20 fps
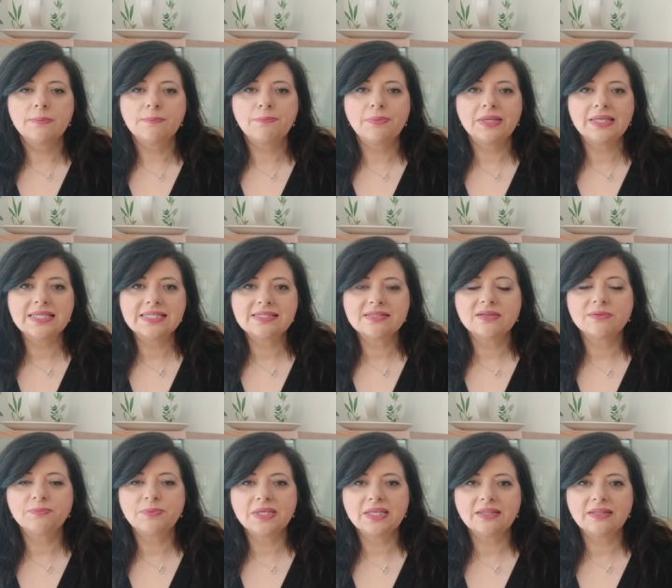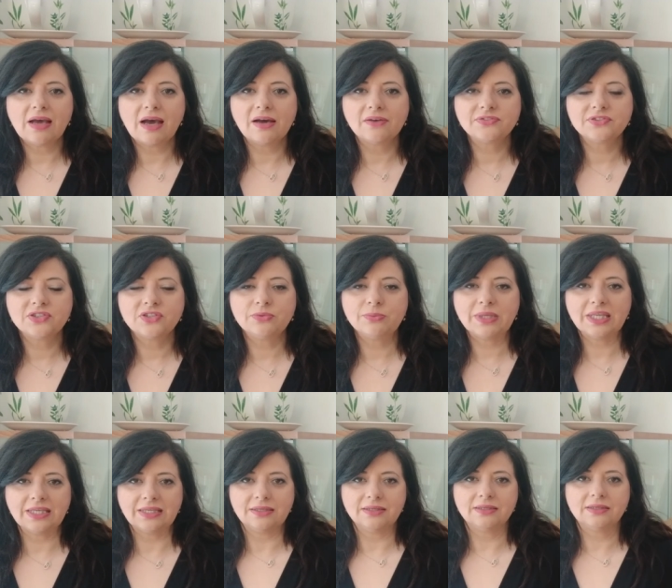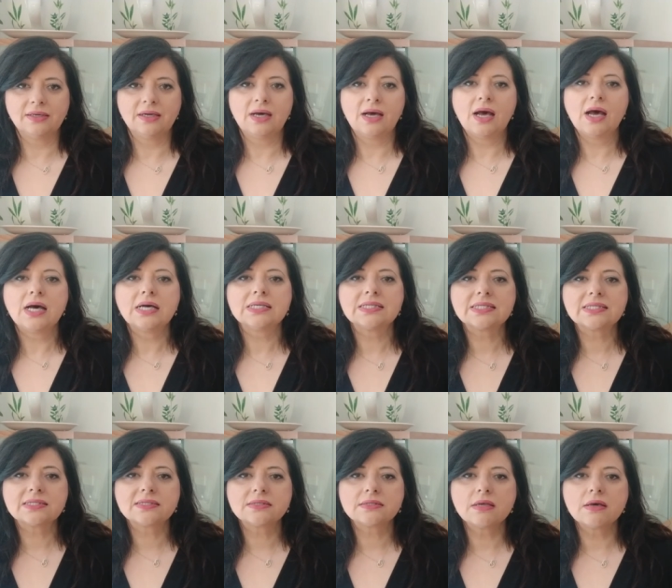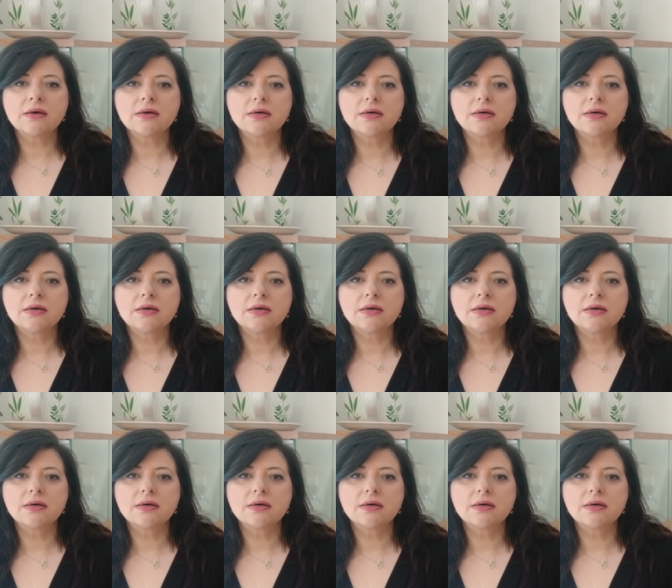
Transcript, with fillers: Please repeat after me. S.